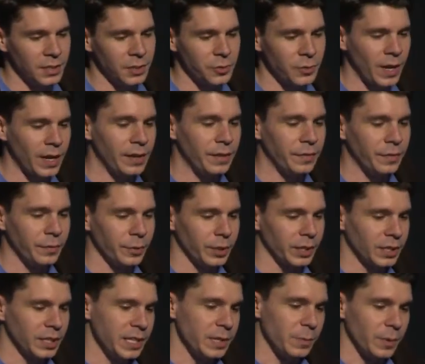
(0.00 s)
drive for a
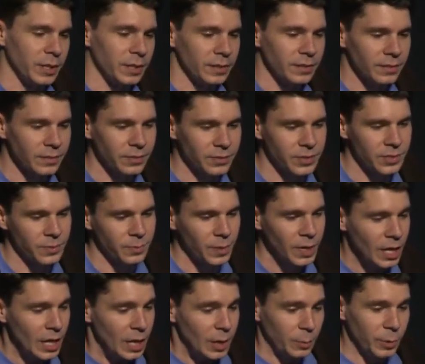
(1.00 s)
clean one,
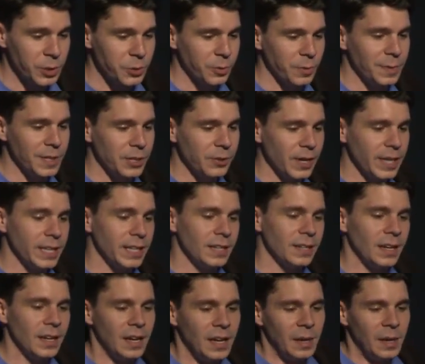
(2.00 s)
which would be great.